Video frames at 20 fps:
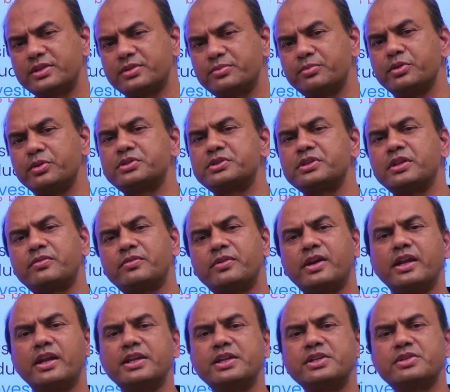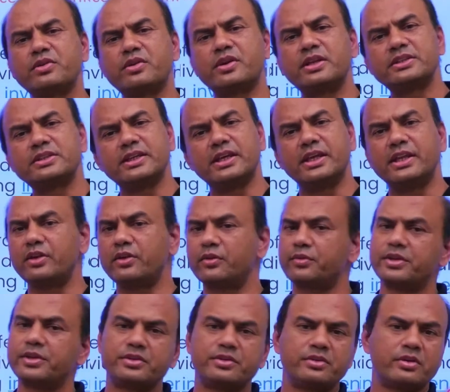Mutual fund, insurance, any of
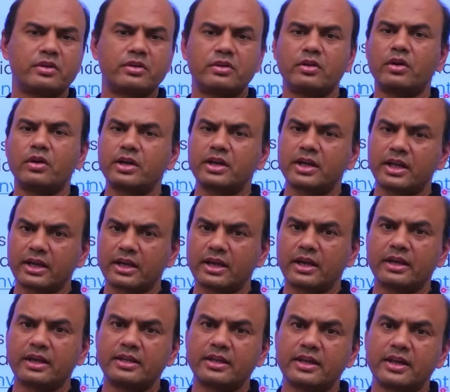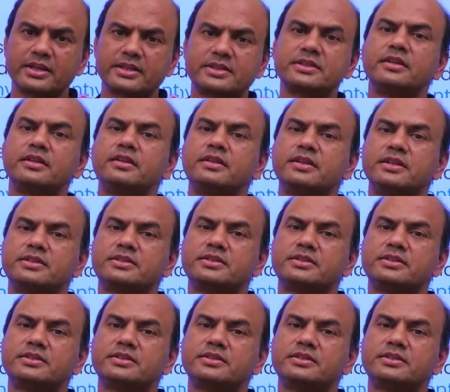this. You are not taking any risk in this.